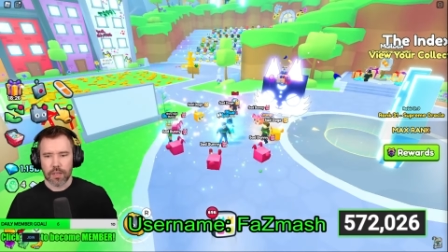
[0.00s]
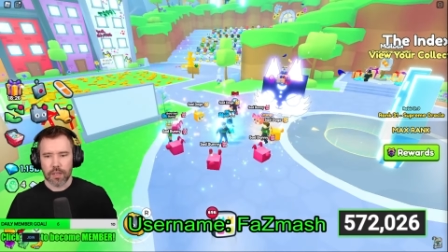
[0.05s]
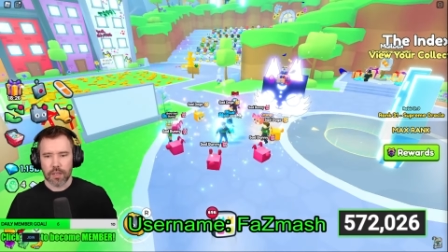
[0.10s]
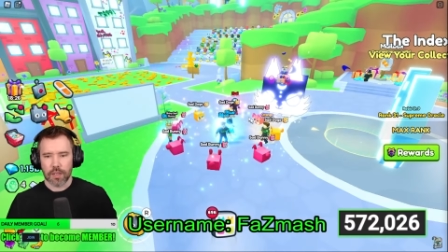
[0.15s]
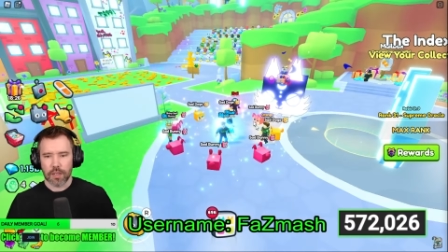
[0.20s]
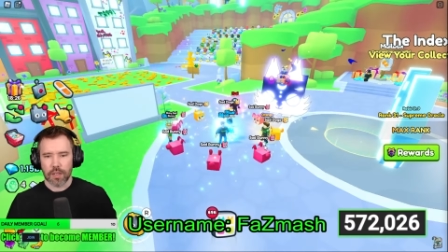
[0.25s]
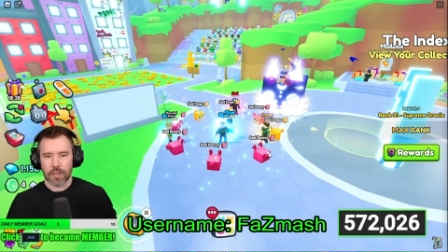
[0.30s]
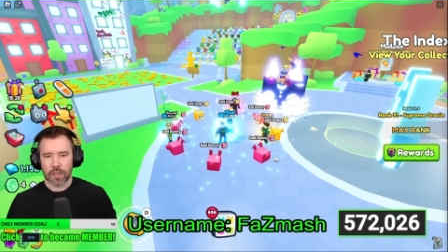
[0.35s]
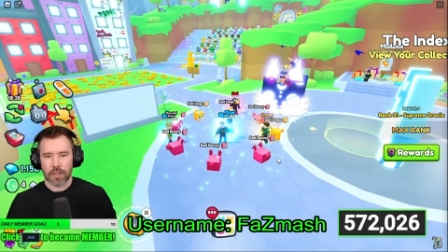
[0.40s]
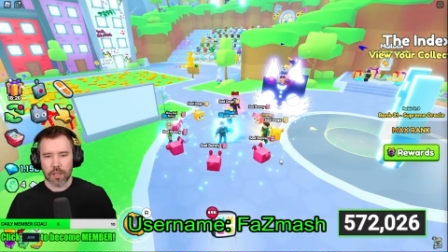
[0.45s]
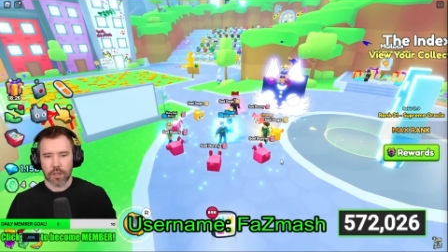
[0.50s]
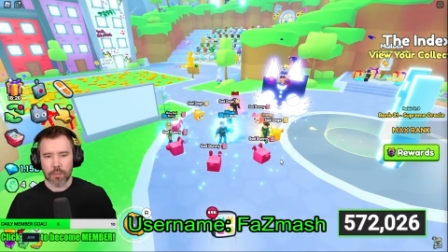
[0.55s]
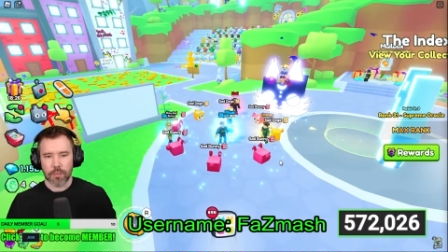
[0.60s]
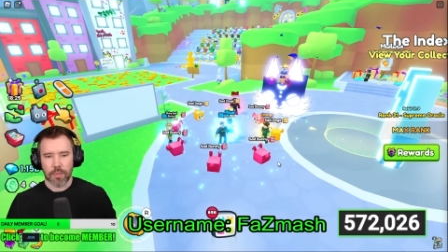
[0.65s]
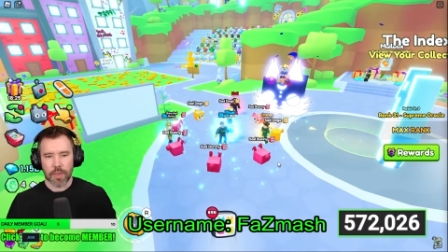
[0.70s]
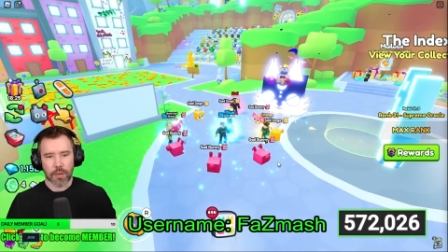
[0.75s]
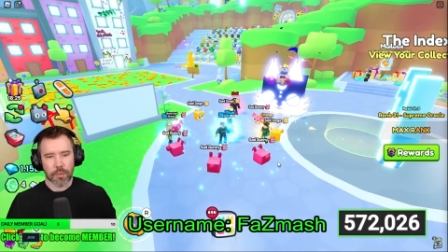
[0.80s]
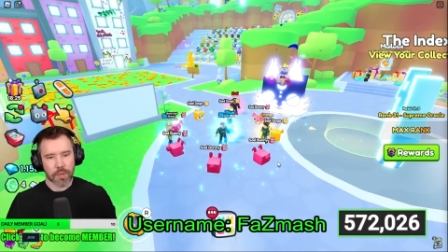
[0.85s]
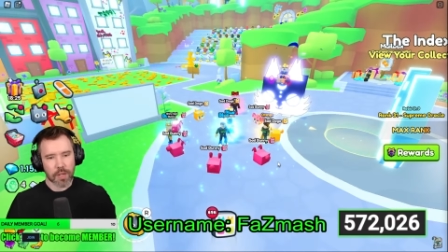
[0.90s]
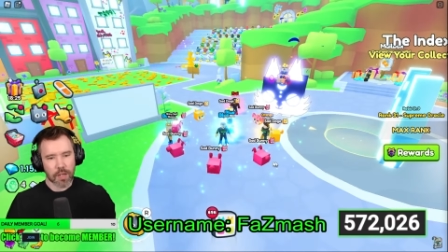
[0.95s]
Um,
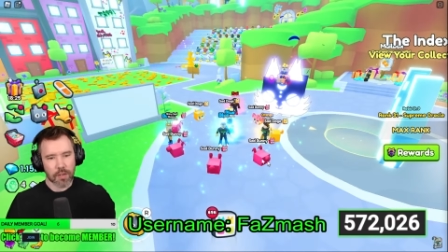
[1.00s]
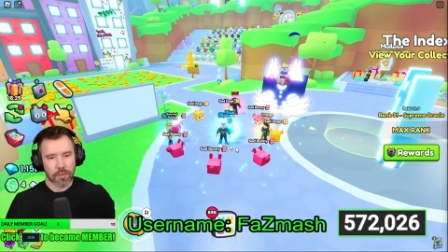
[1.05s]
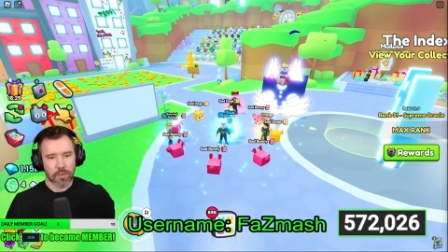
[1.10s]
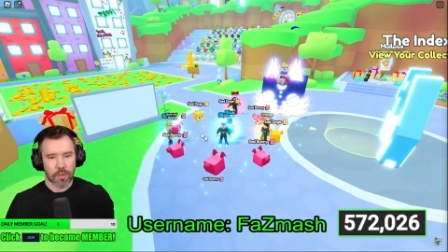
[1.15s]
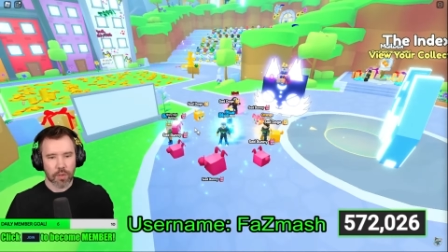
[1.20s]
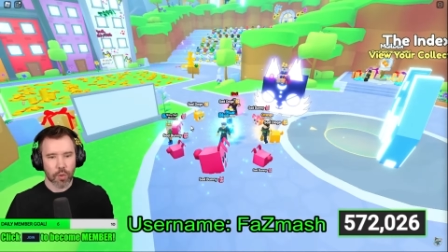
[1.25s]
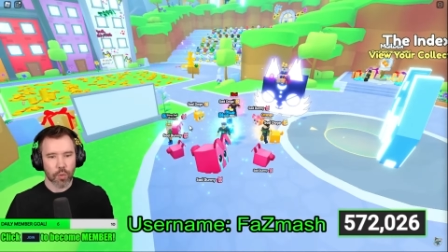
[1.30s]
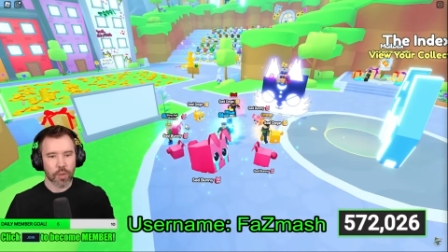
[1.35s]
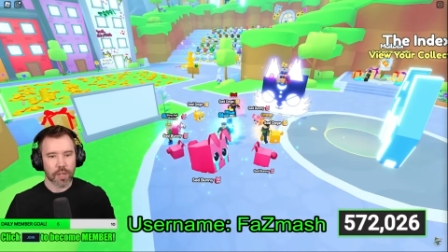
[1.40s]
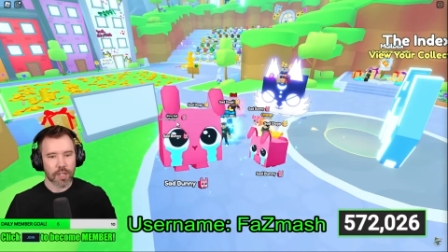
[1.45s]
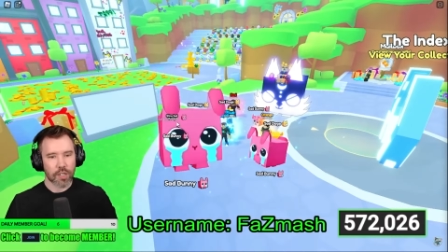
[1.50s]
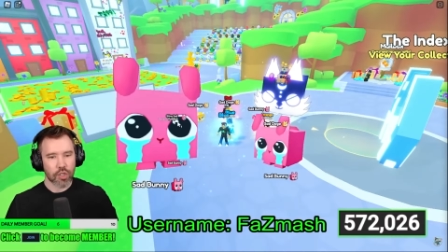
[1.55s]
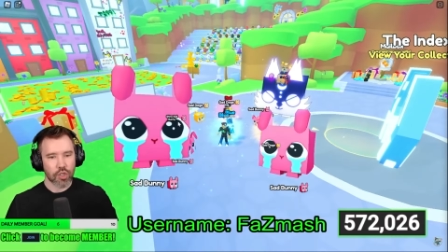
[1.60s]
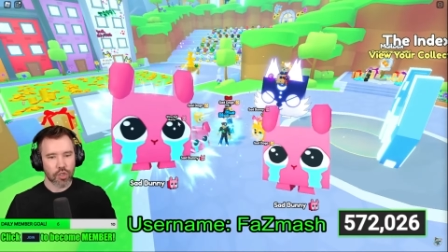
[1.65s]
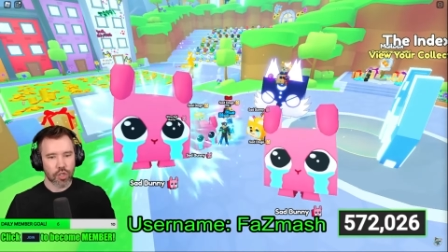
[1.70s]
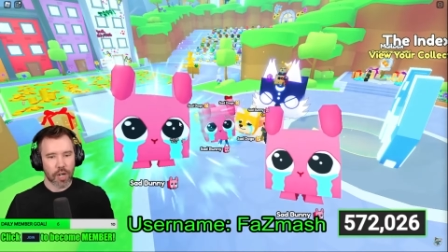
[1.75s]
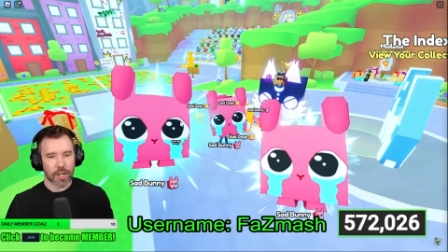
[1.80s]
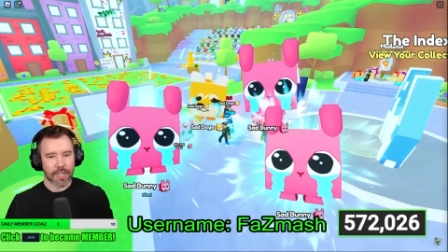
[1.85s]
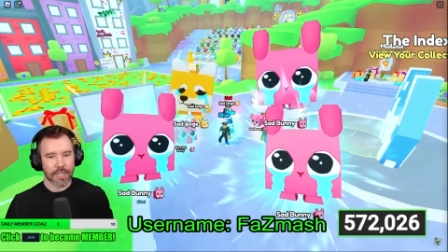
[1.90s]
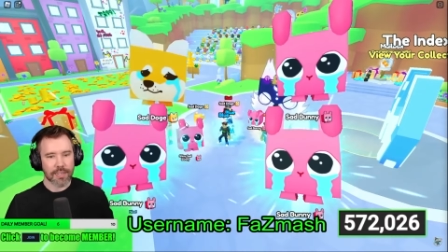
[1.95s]
there we go. Oh, we got a
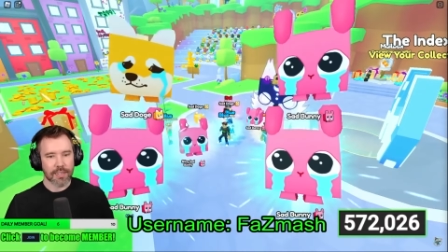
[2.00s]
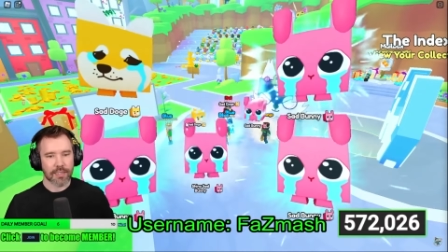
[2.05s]
shiny